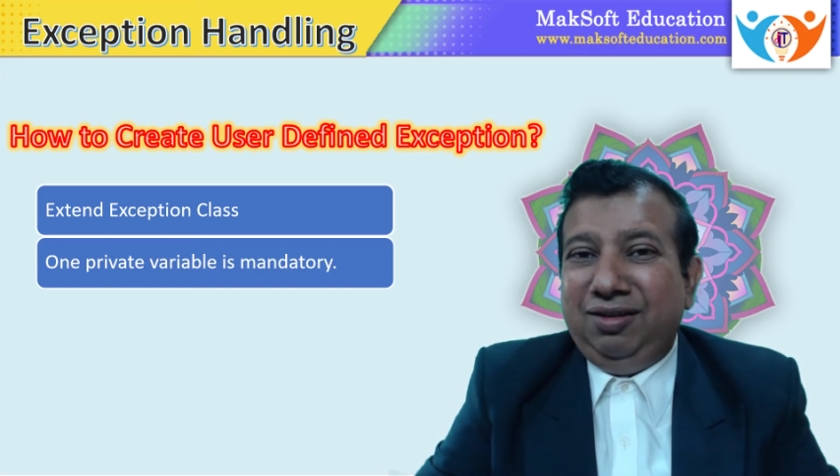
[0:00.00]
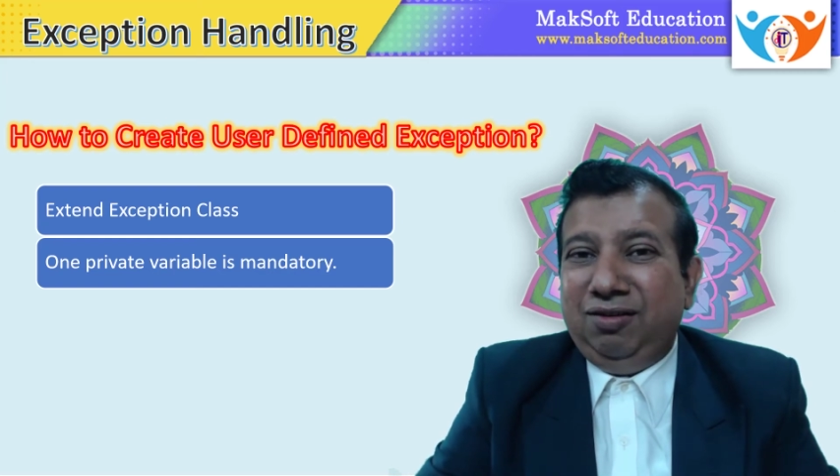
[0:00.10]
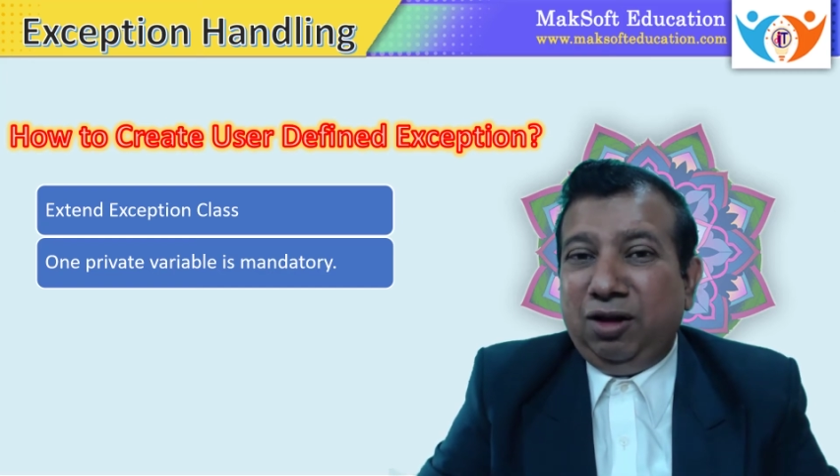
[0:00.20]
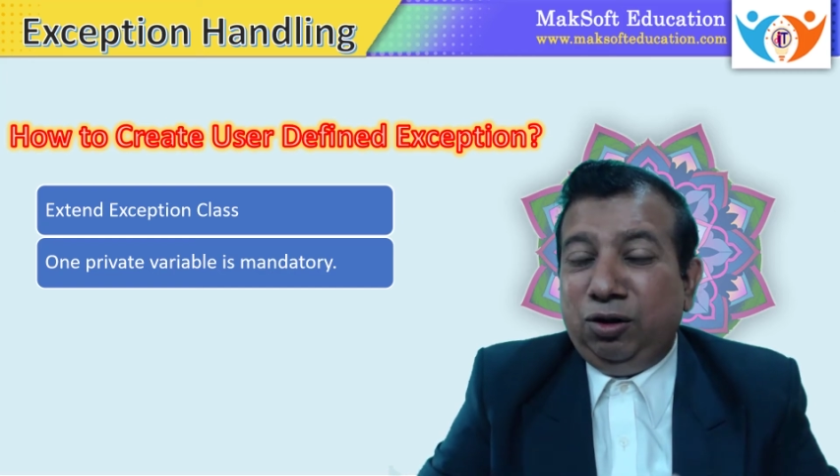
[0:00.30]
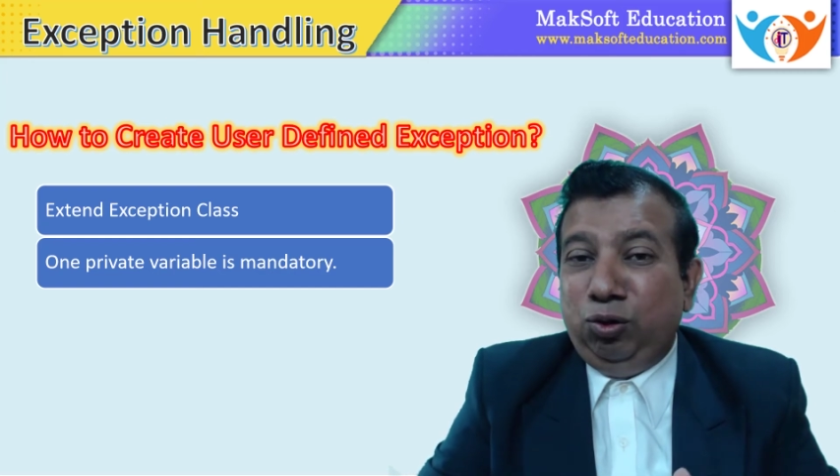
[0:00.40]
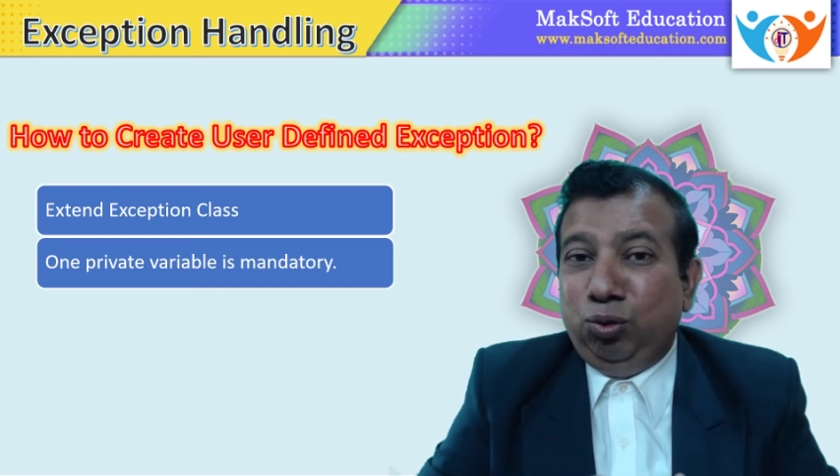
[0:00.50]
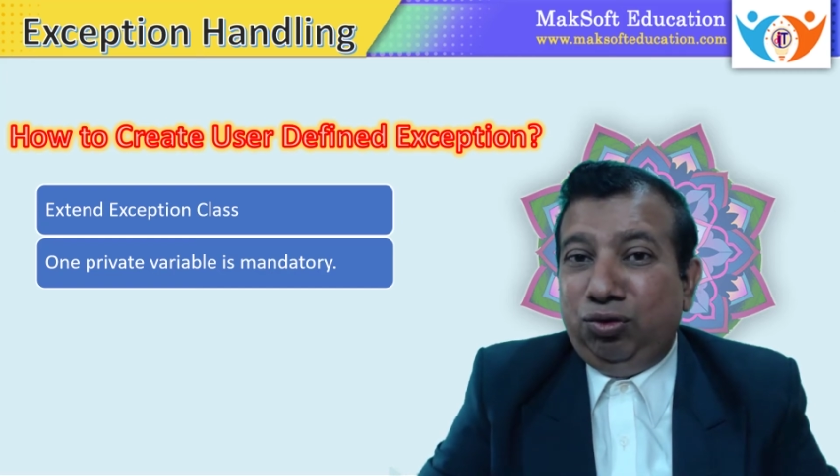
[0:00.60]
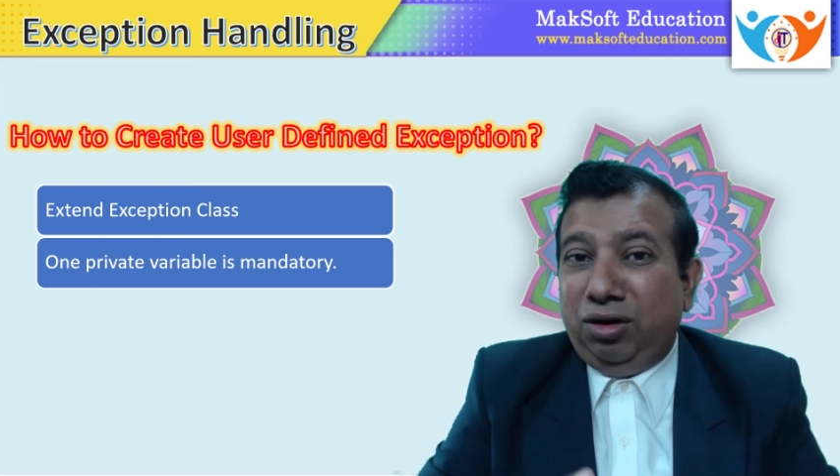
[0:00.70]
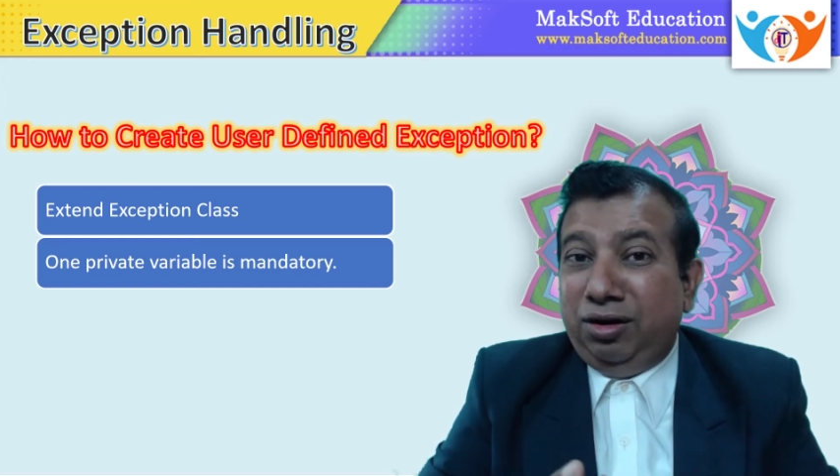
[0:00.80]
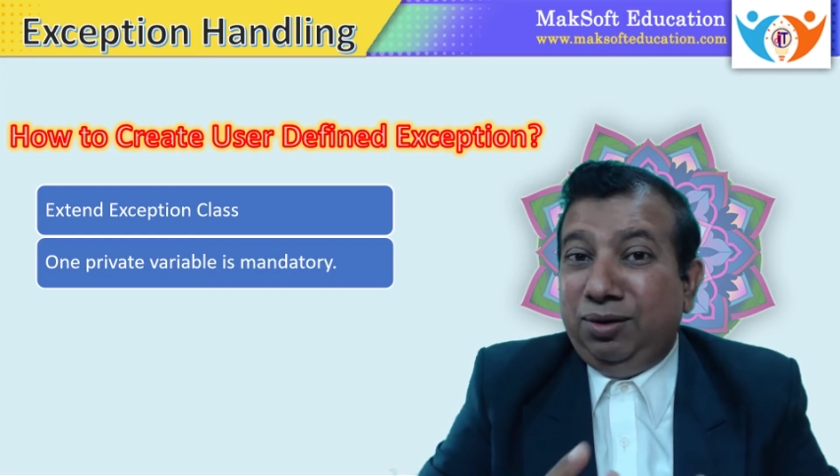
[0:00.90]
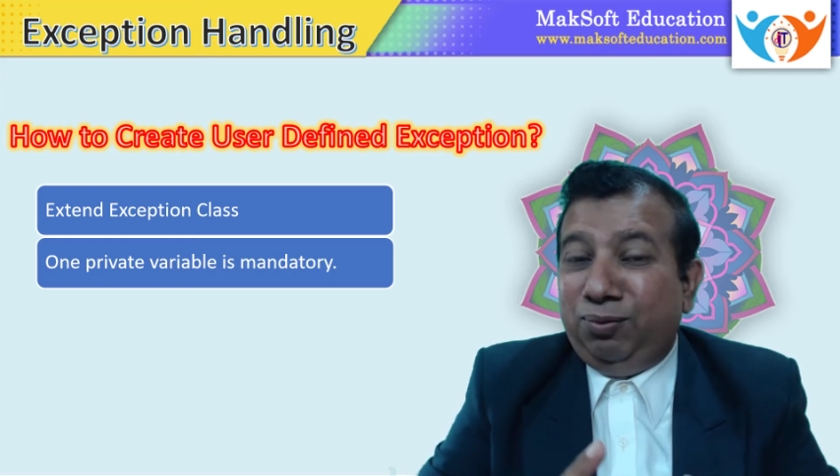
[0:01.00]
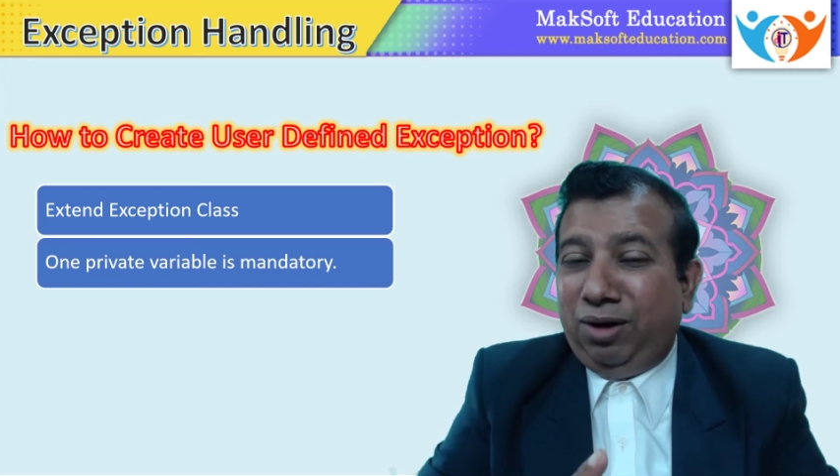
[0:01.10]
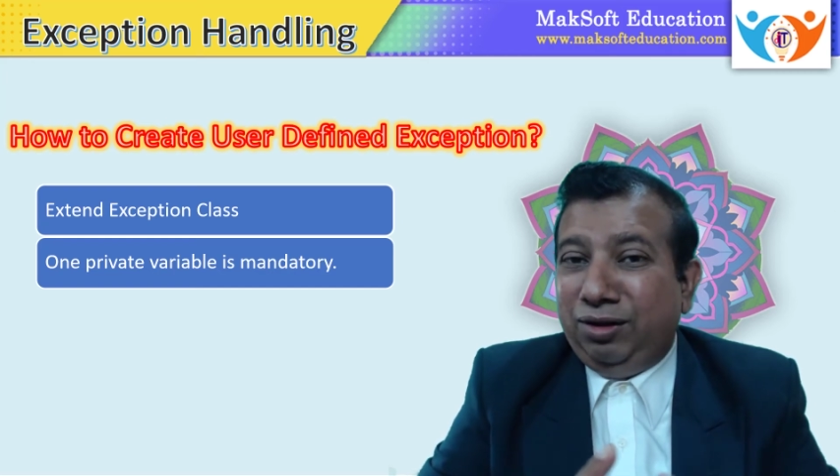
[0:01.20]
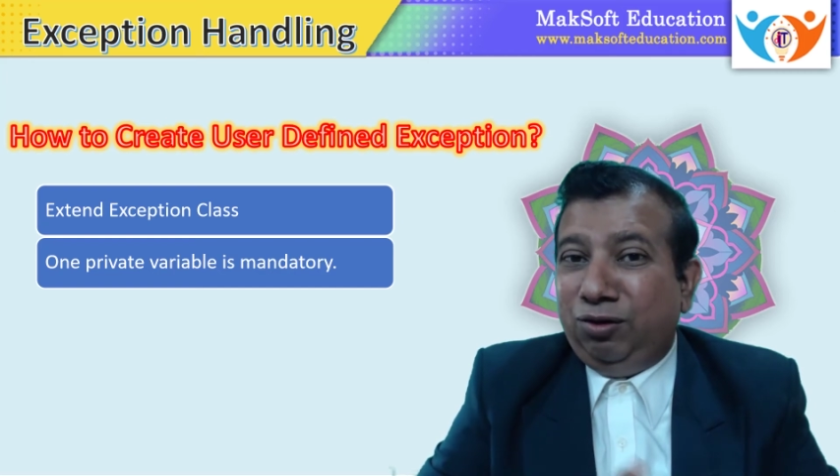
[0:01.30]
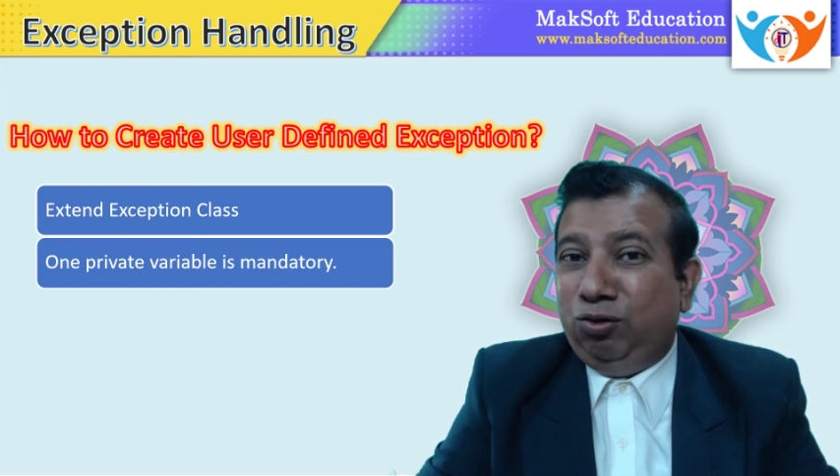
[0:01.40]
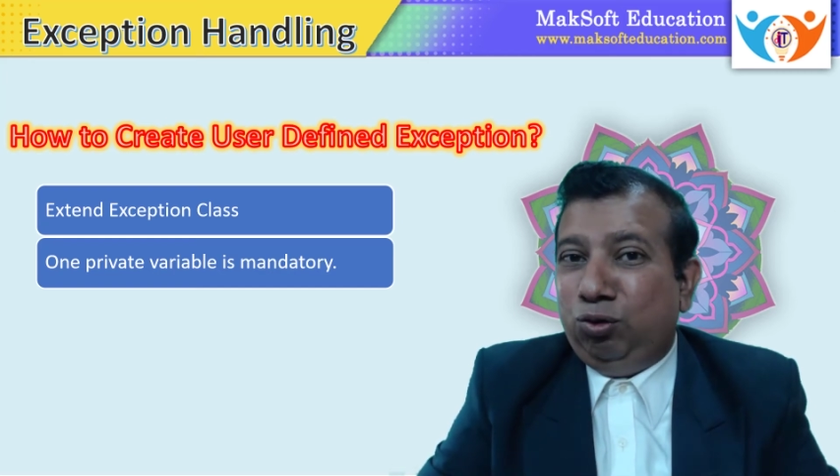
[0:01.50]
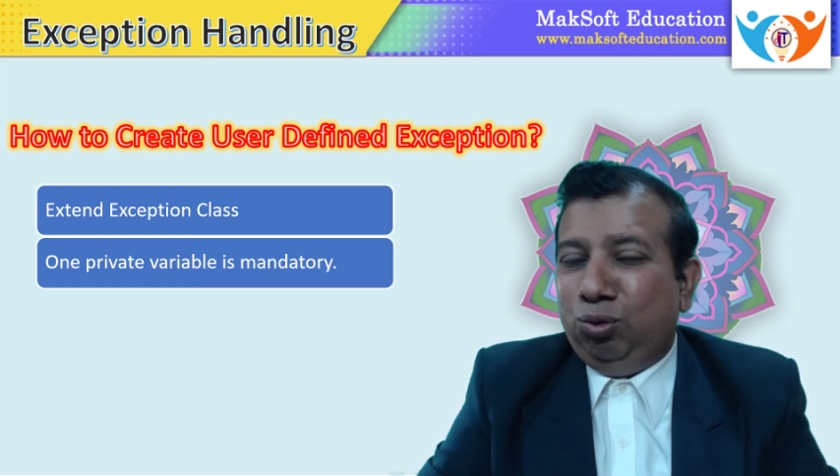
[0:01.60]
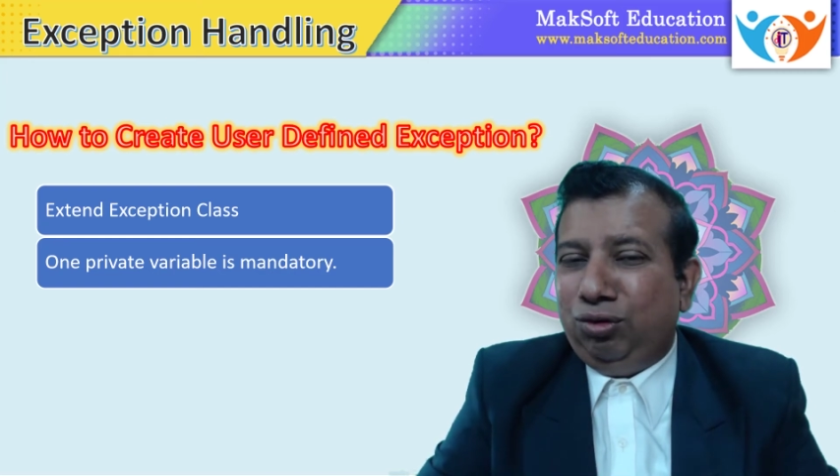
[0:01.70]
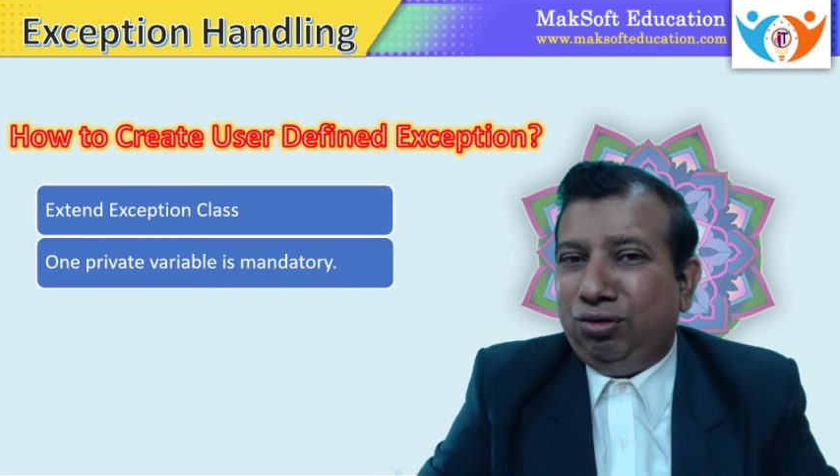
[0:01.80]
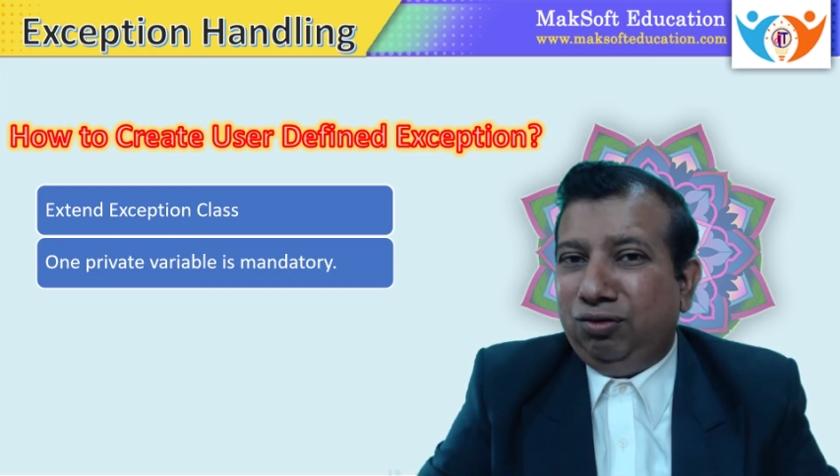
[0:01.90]
these are user defined
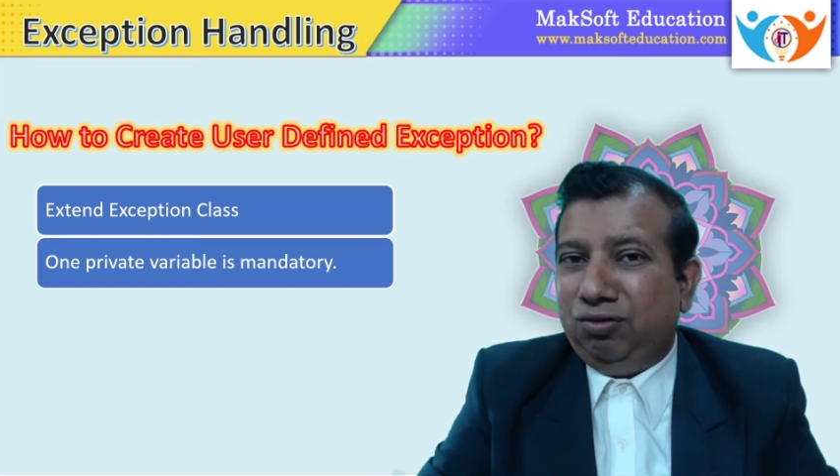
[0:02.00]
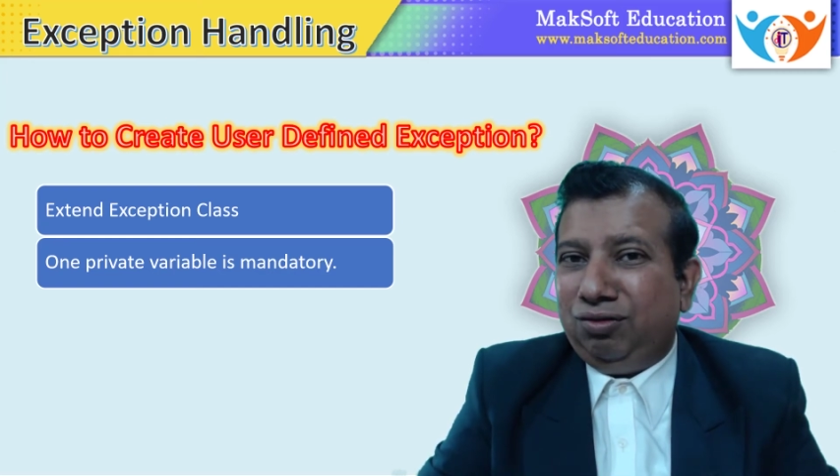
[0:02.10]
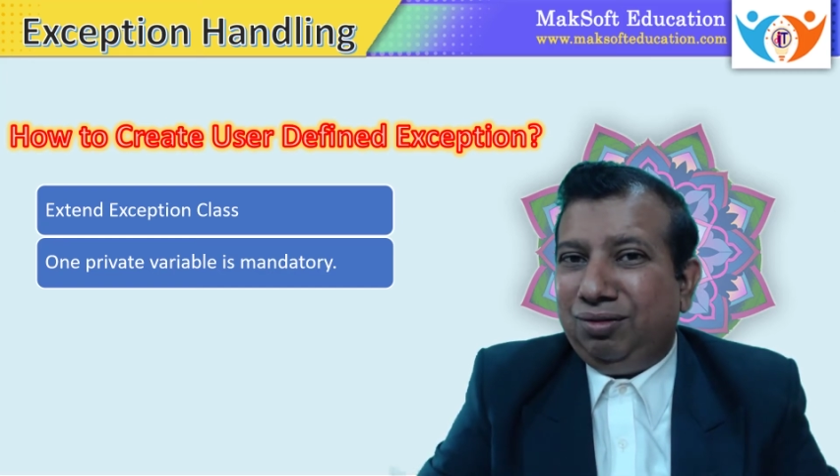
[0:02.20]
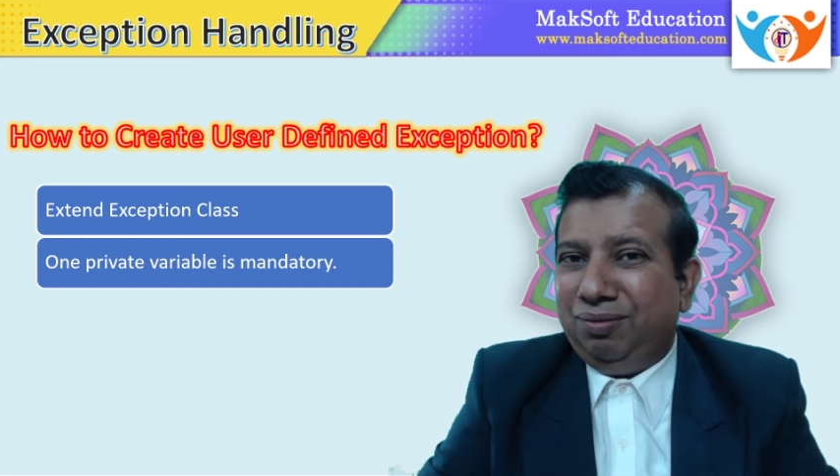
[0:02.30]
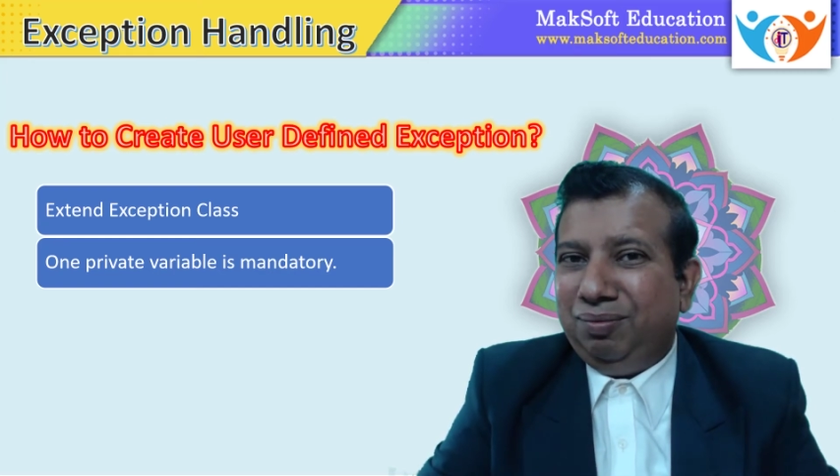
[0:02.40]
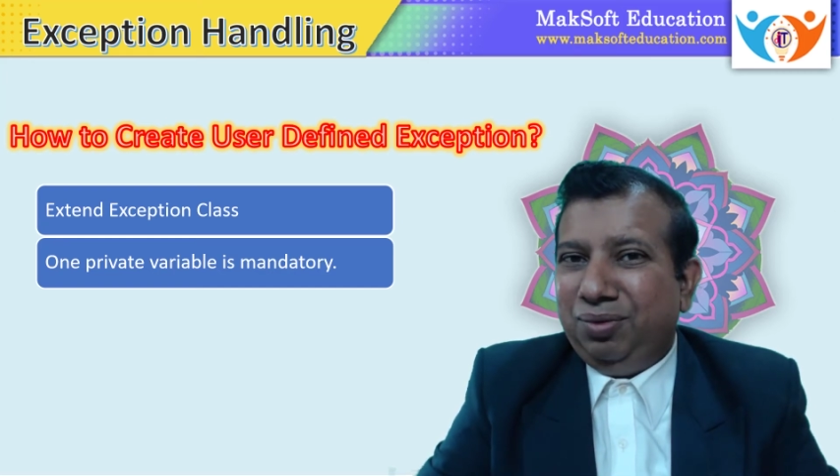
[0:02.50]
situations